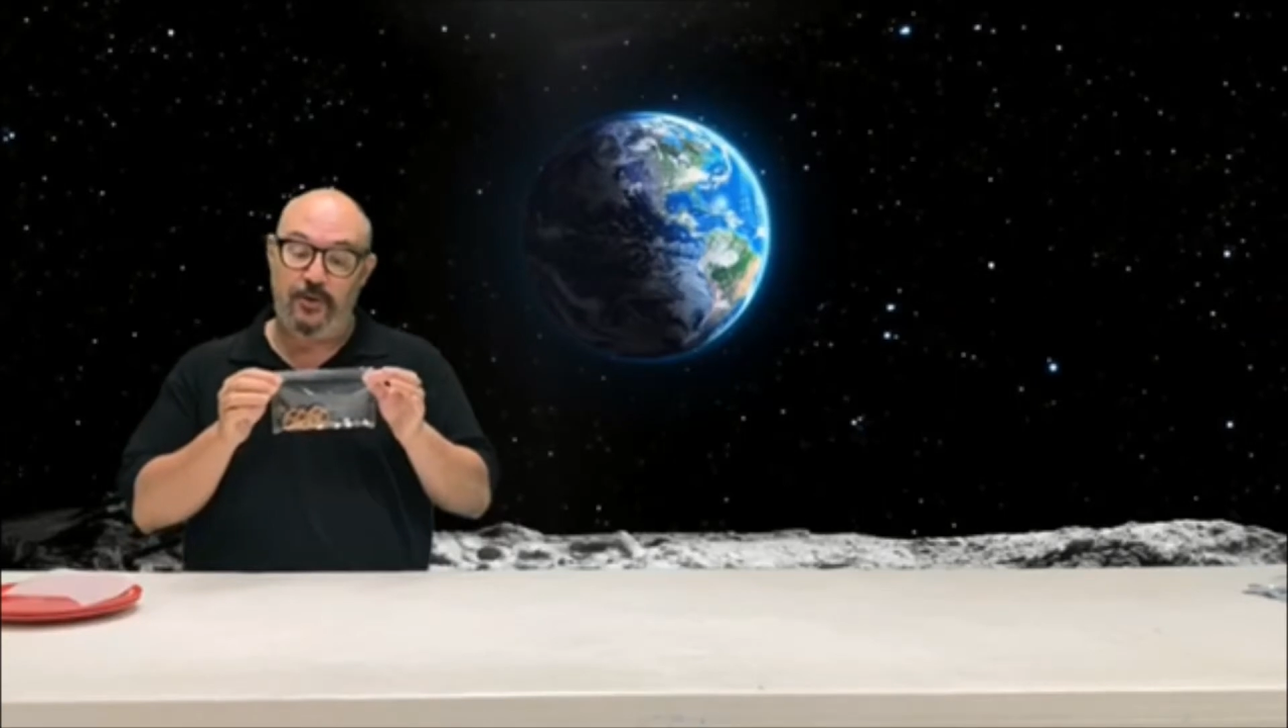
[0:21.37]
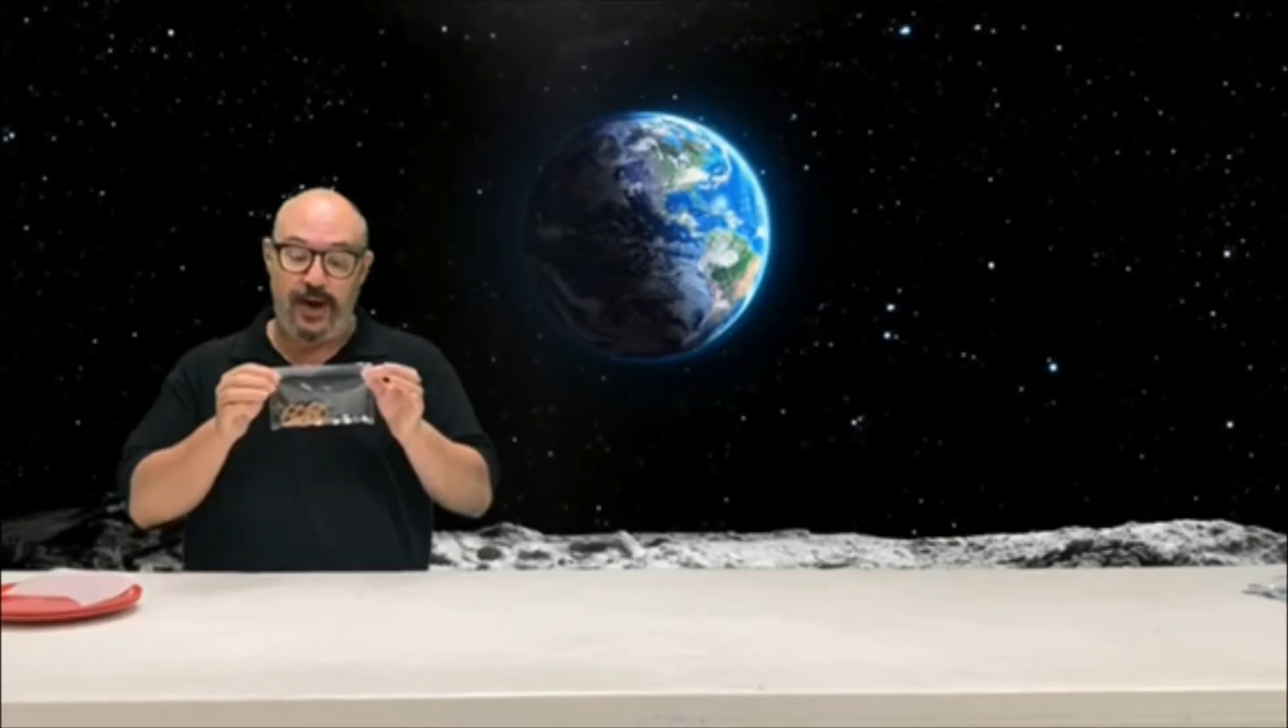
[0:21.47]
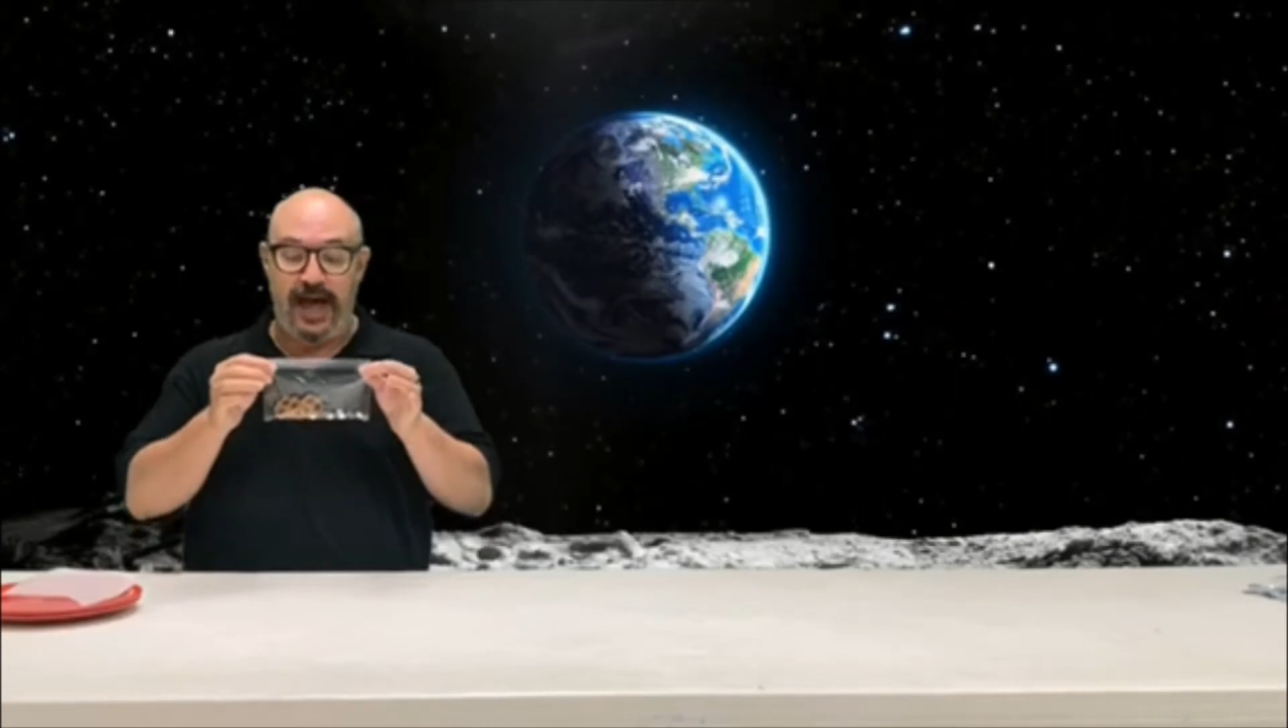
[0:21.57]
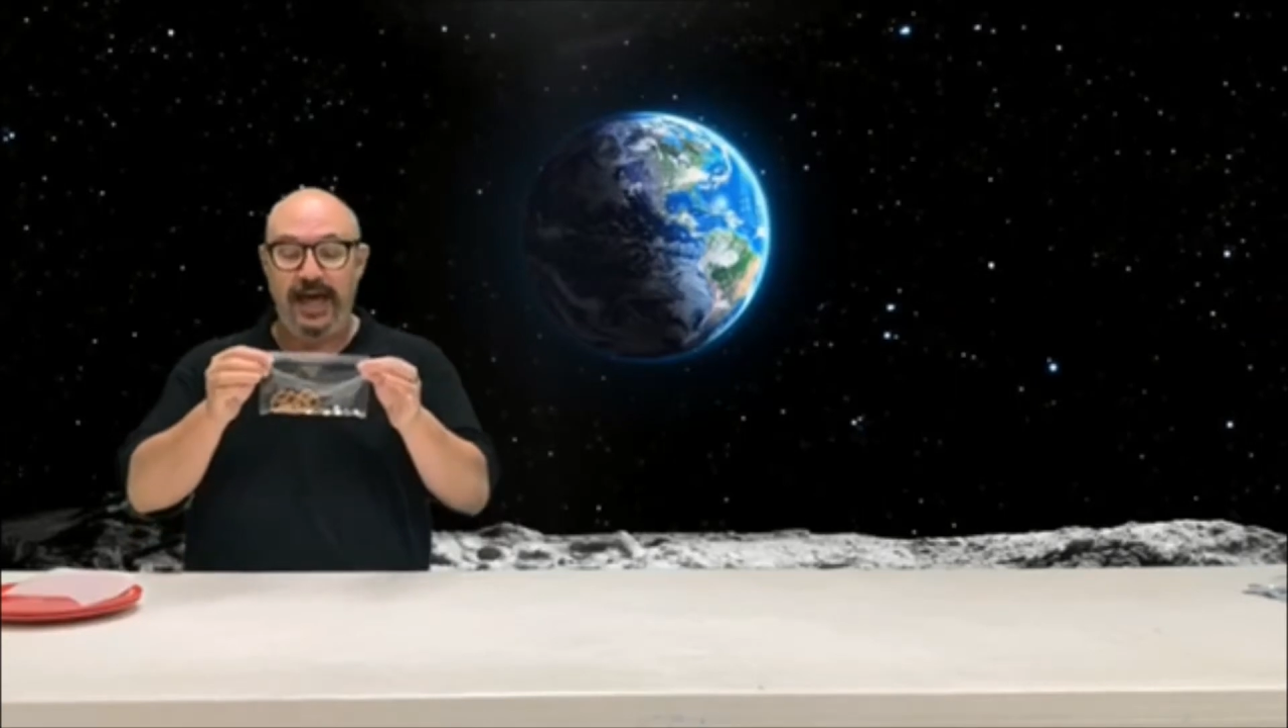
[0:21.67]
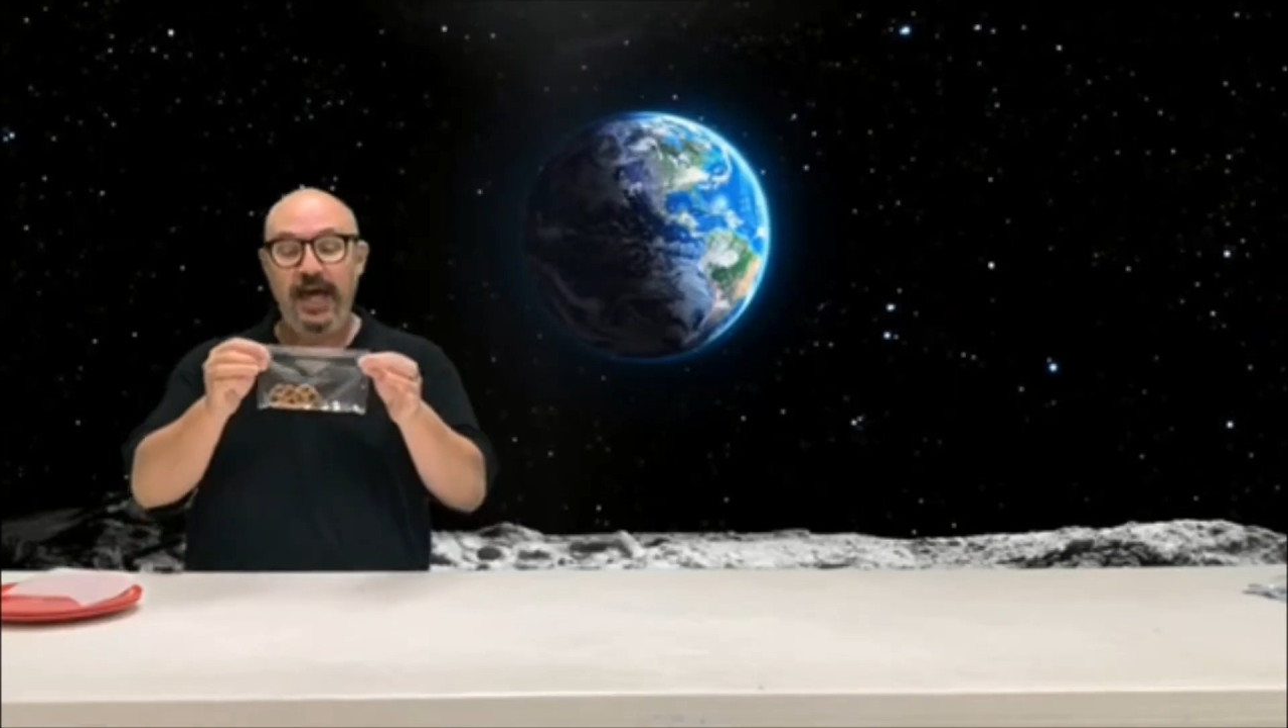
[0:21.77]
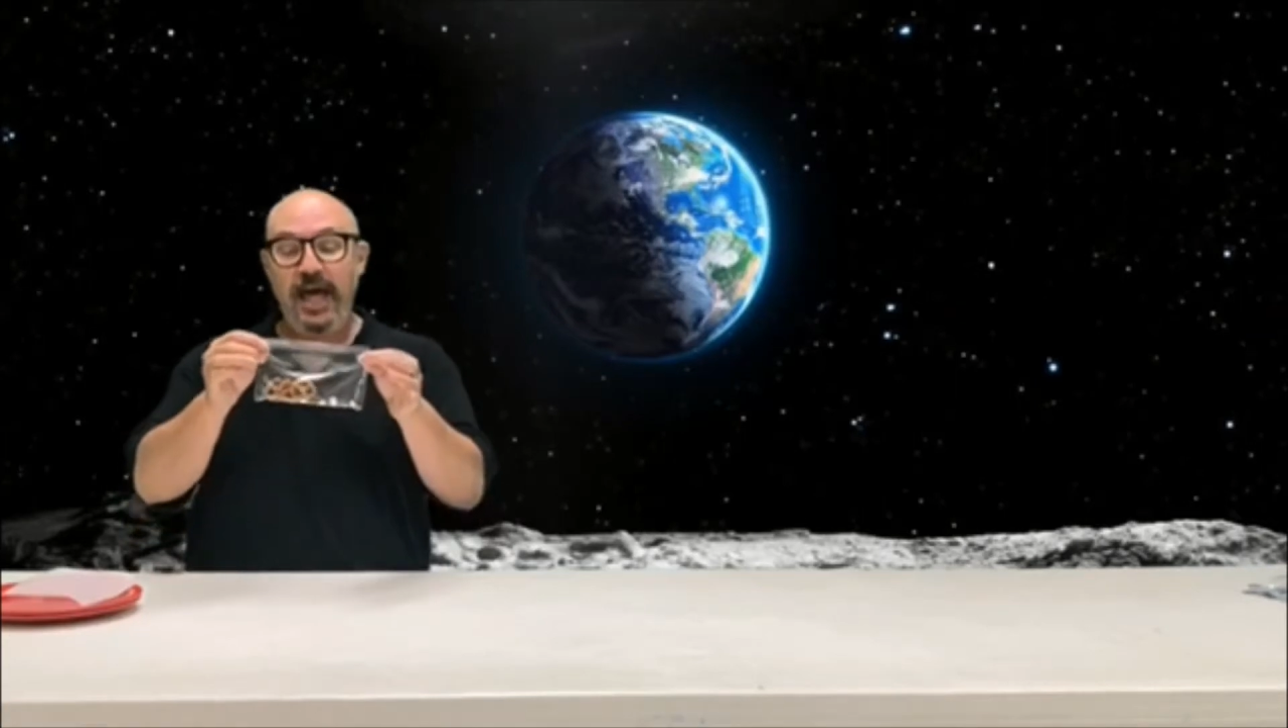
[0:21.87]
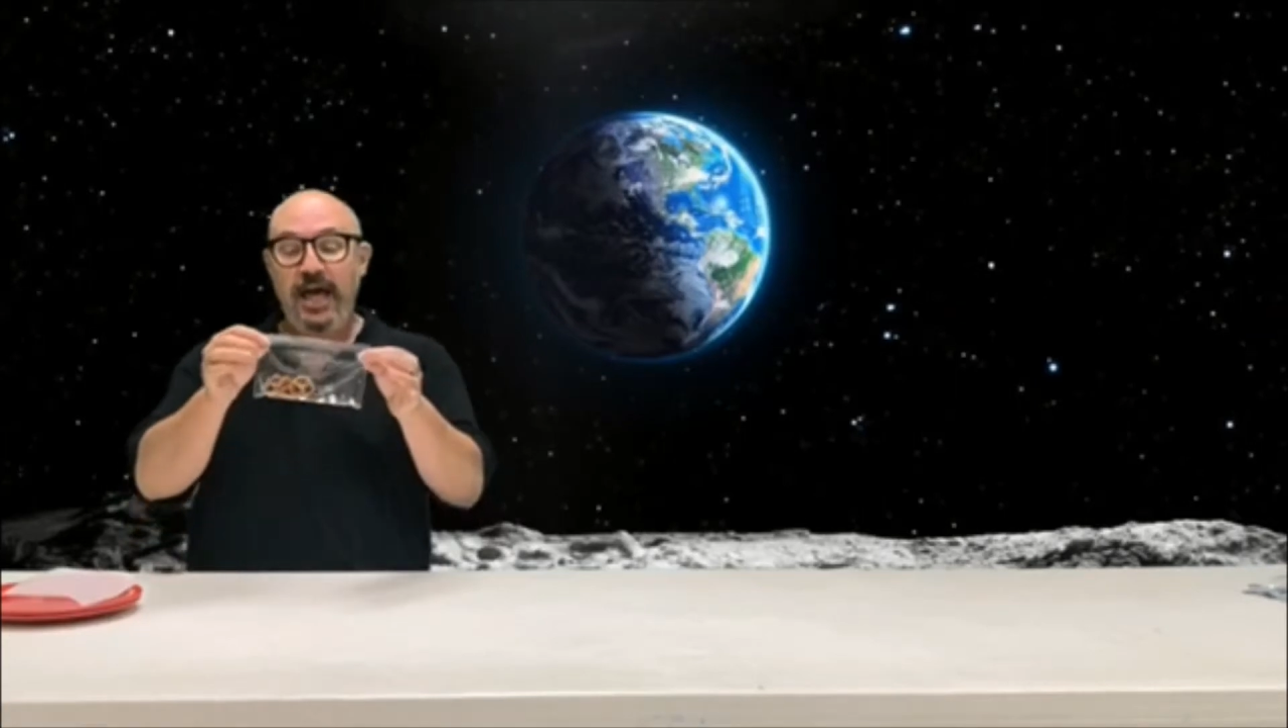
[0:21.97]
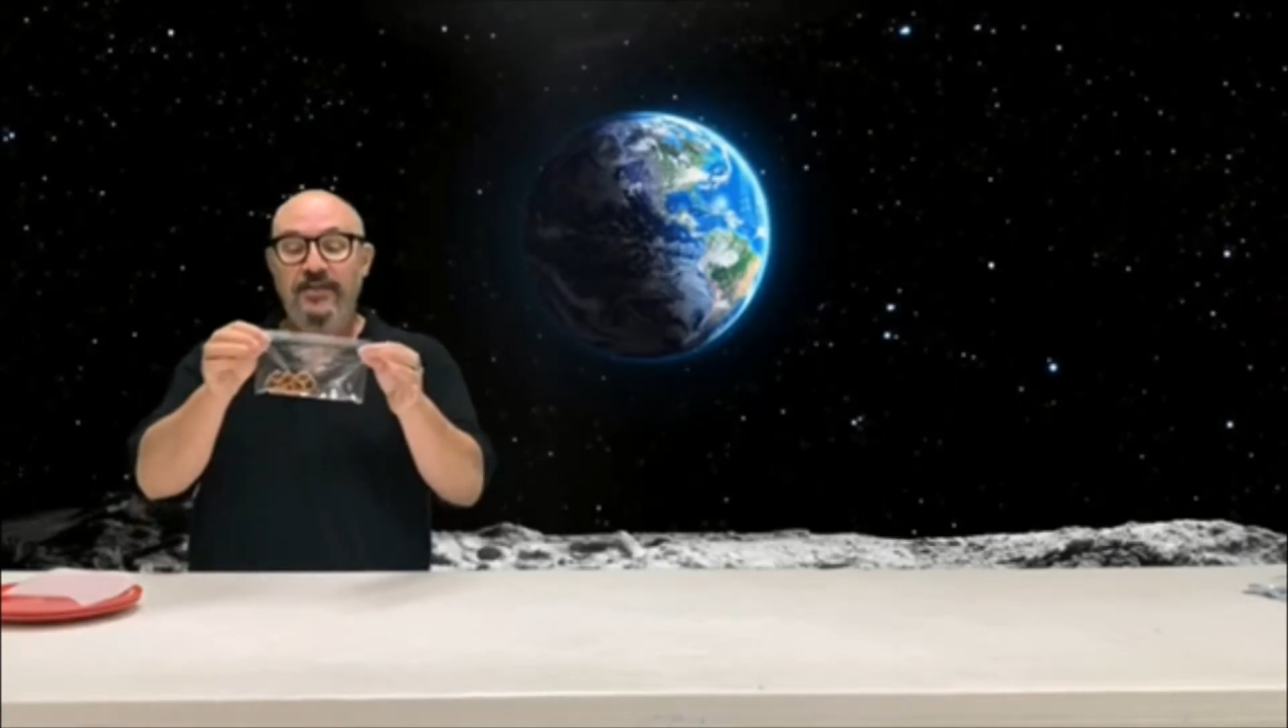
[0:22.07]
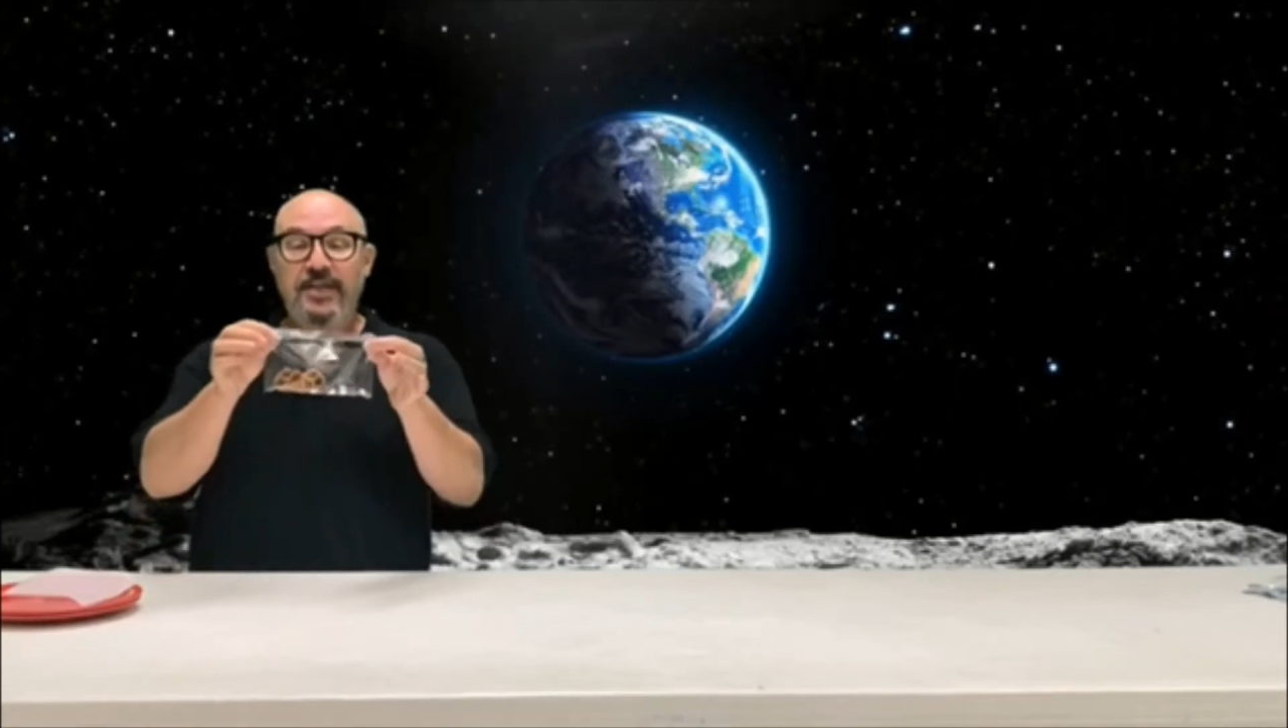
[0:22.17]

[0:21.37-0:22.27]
way,